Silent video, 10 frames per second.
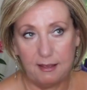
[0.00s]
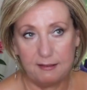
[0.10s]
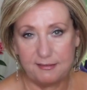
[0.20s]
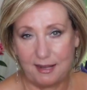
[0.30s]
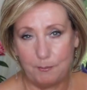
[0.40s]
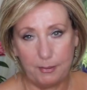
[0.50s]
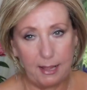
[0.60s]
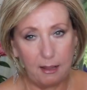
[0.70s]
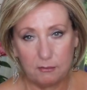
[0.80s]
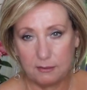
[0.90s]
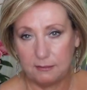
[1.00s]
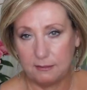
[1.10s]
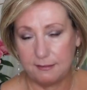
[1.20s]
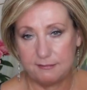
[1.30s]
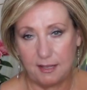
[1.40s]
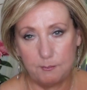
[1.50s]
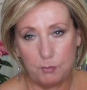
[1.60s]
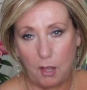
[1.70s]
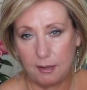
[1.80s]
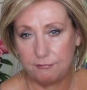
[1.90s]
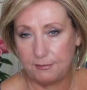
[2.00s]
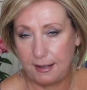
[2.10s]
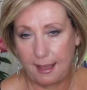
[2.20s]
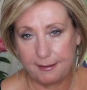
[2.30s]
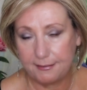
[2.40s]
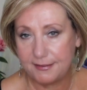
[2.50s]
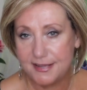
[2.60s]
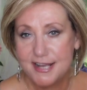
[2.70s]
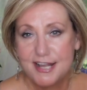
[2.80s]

a sunblock, a sunblock fanatic.